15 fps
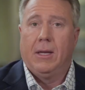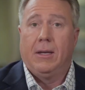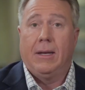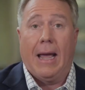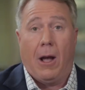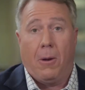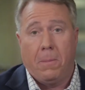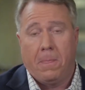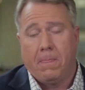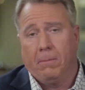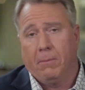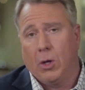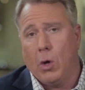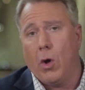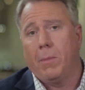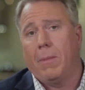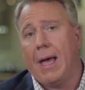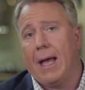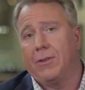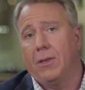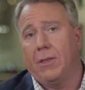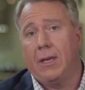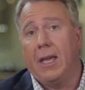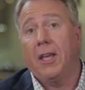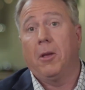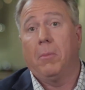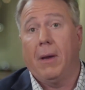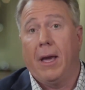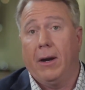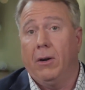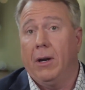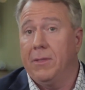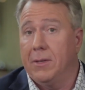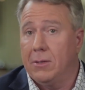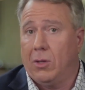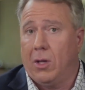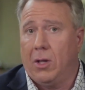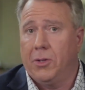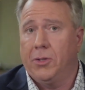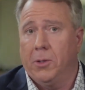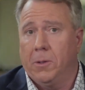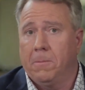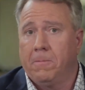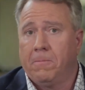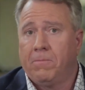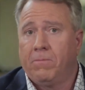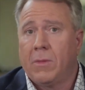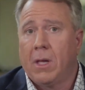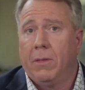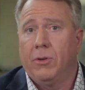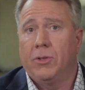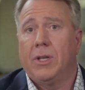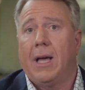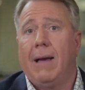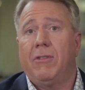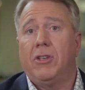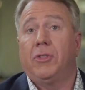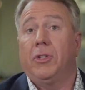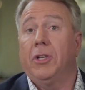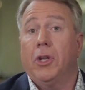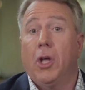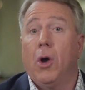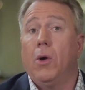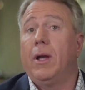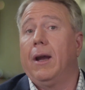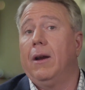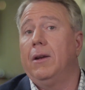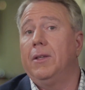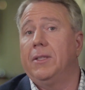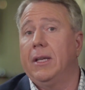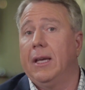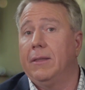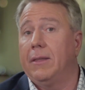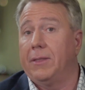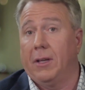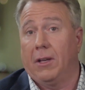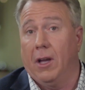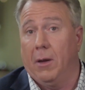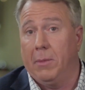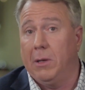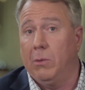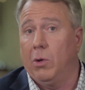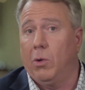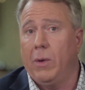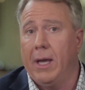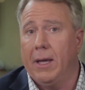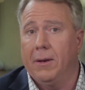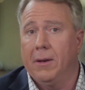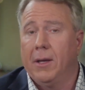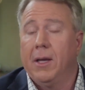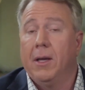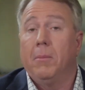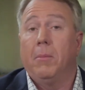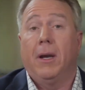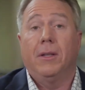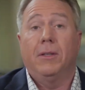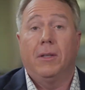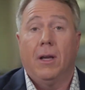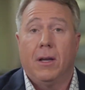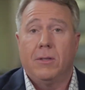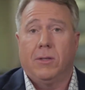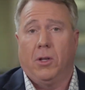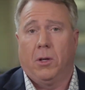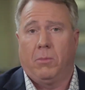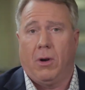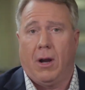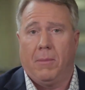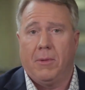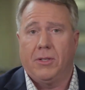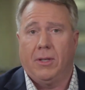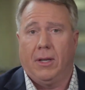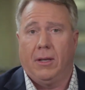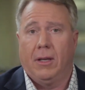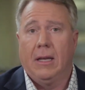Now, going back to the incubator and this lawsuit, there's obviously no guarantee that the company will win, but it does look promising.